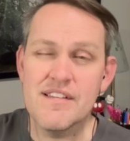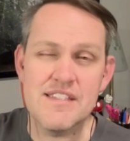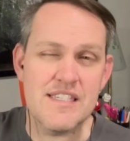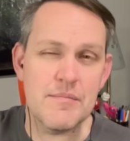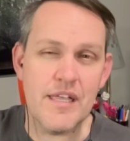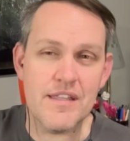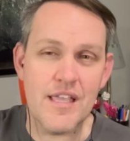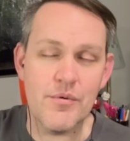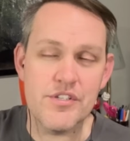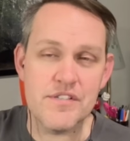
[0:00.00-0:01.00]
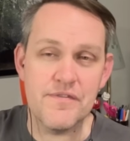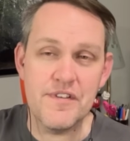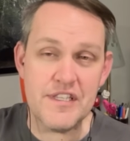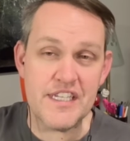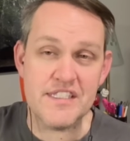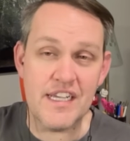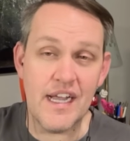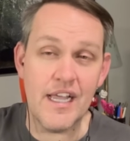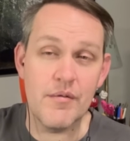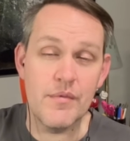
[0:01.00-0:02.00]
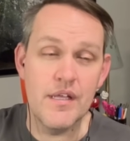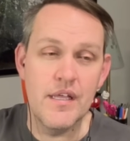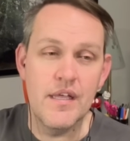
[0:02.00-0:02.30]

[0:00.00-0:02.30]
seemed like they were just filling time.